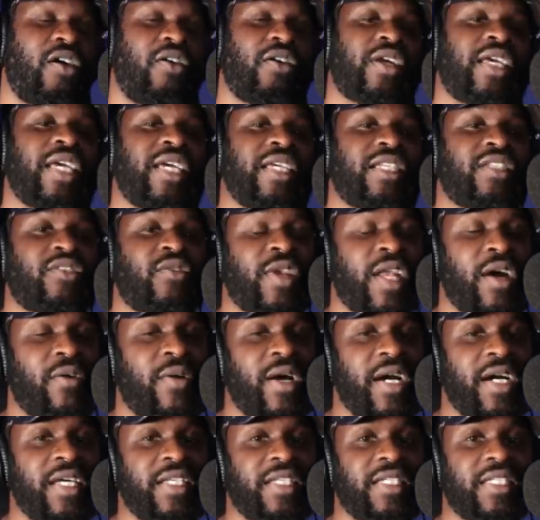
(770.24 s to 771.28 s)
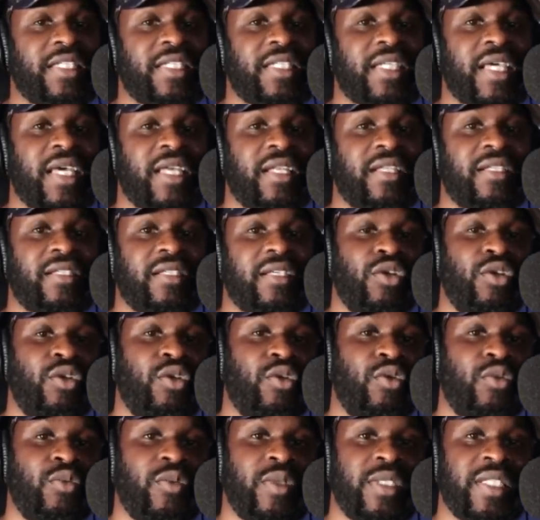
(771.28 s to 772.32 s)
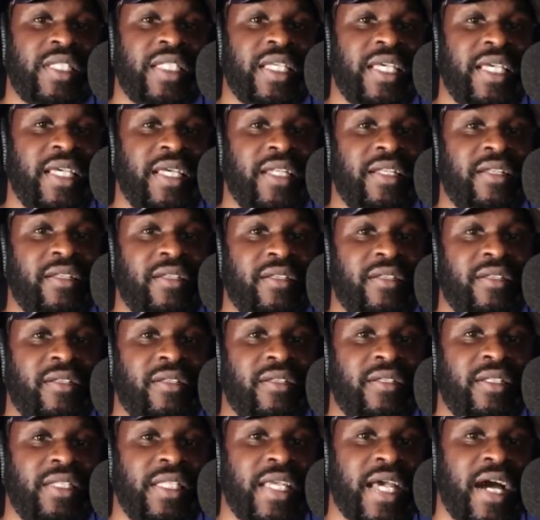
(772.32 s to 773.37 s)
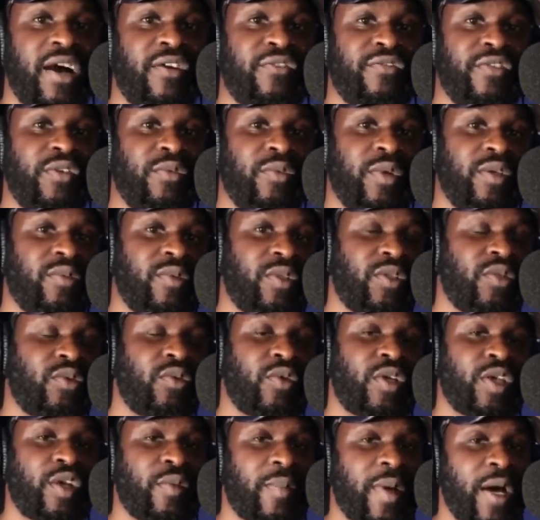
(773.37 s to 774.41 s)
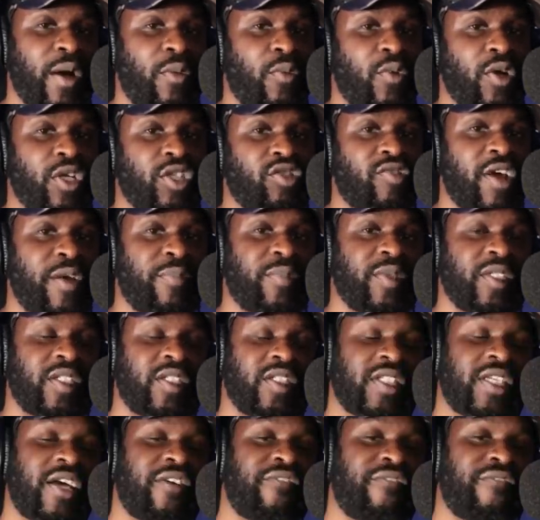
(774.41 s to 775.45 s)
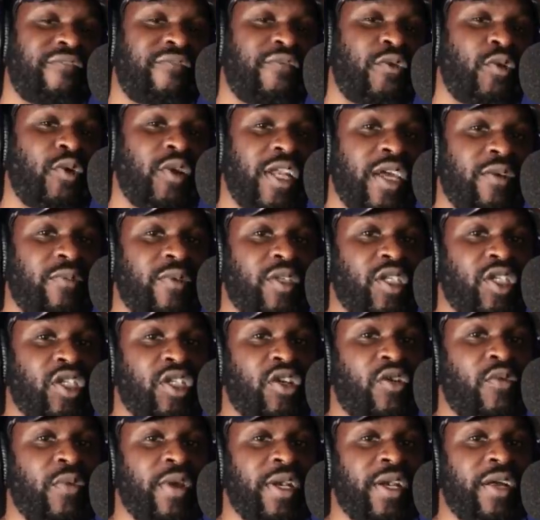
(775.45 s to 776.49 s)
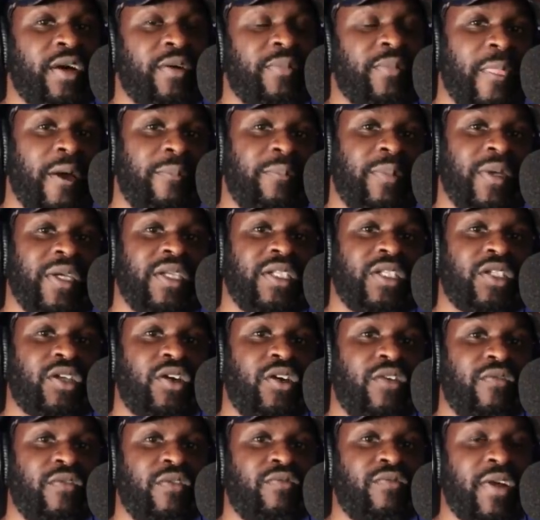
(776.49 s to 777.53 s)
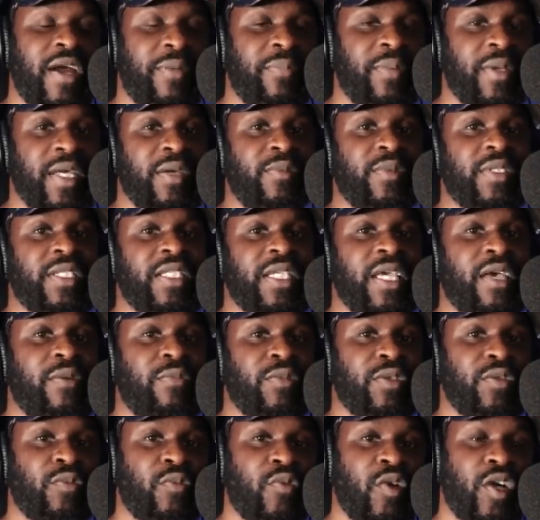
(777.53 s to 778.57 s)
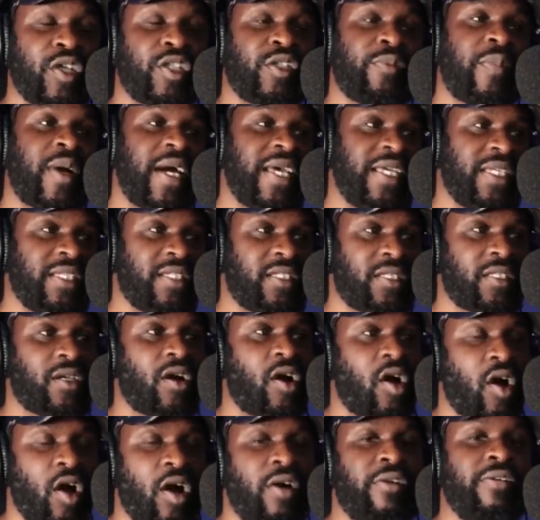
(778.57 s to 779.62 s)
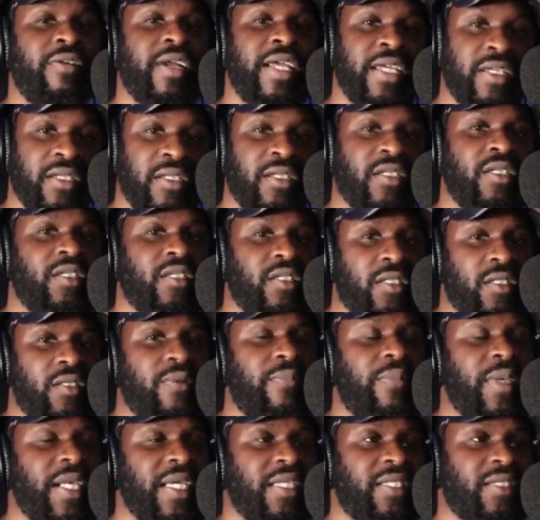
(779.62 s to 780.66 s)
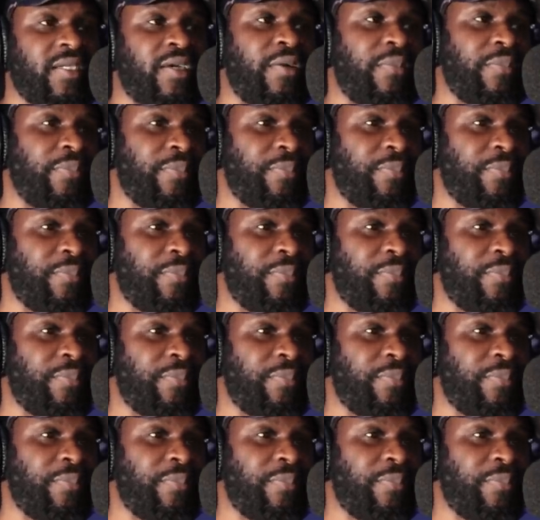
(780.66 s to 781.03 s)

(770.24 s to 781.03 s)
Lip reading: Okay, so now I understand who was in the outfit when he was talking about washed rappers, because I thought they were showing up a picture of a rapper they were saying was washed, but it's RA. Bless up.